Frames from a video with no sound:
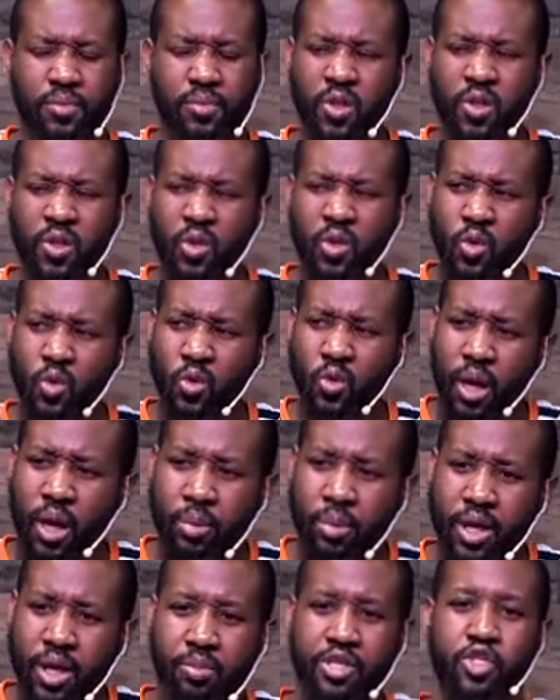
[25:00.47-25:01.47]
do not become
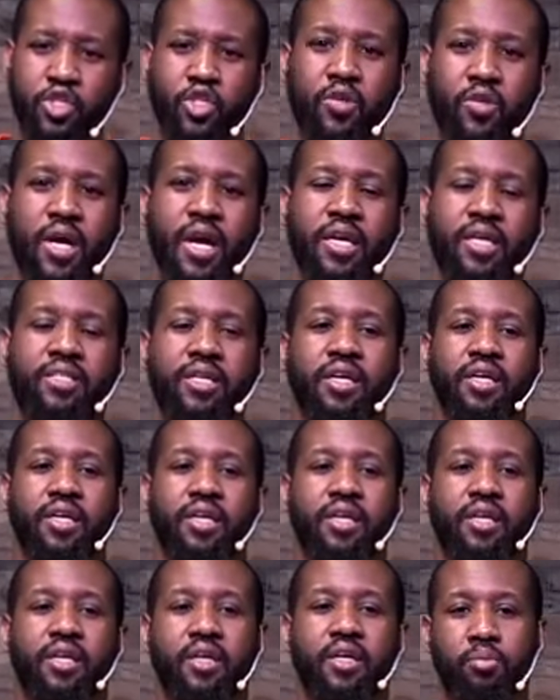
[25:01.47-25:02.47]
distracted
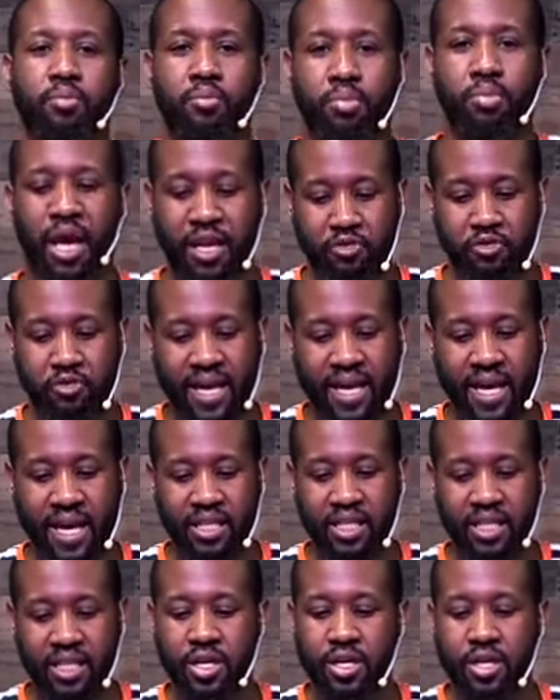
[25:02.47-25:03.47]
by the fact
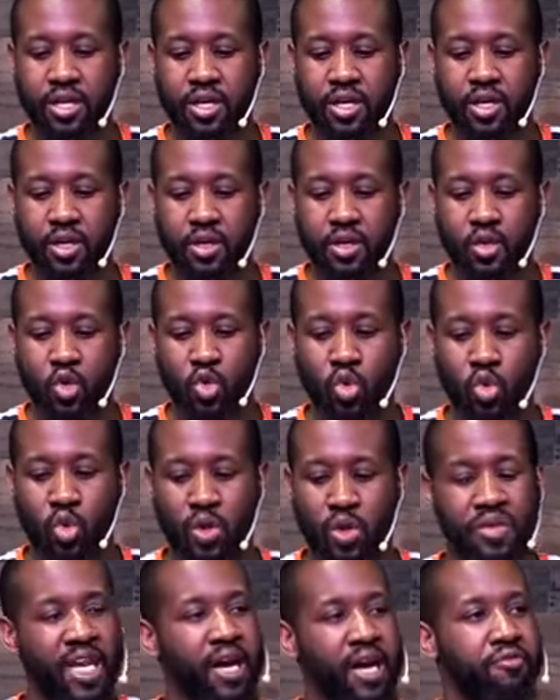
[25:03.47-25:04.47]
that
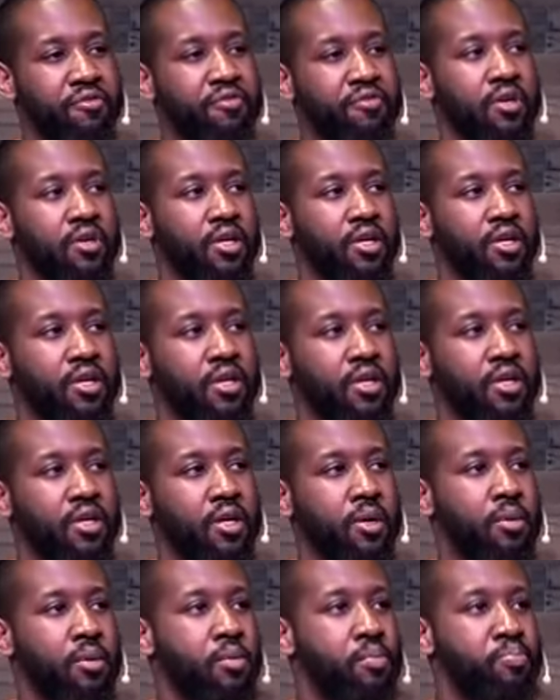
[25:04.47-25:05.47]
you have
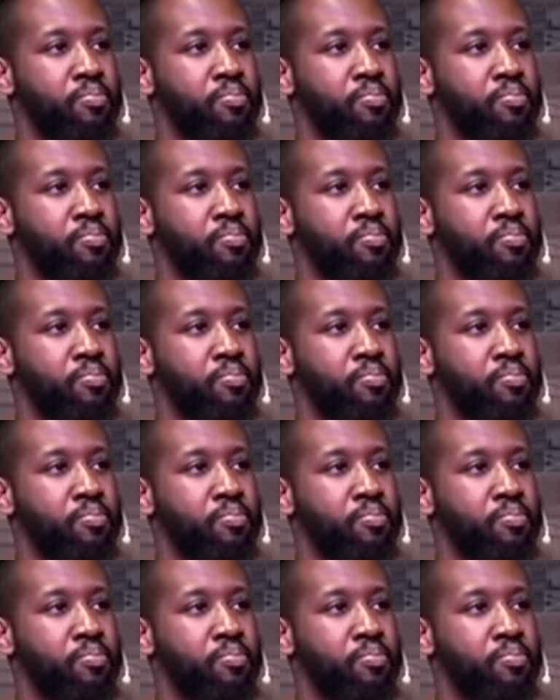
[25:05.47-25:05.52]
never